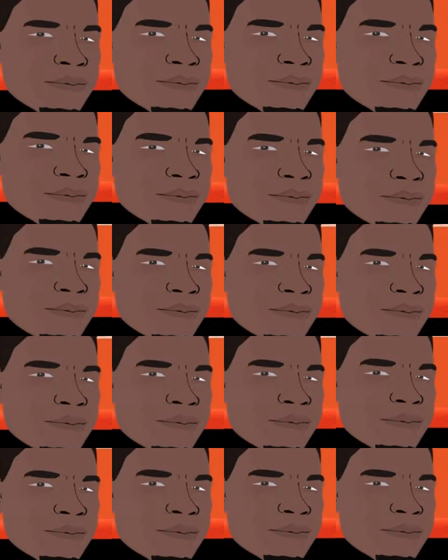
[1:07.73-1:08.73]

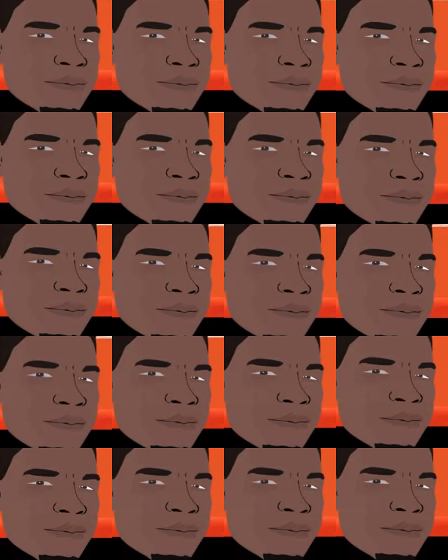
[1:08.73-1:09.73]

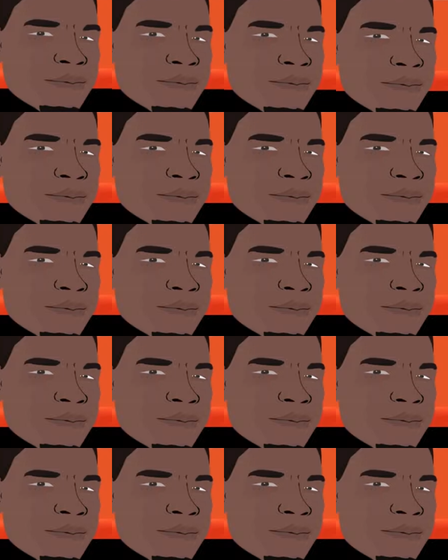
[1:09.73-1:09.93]
[no speech]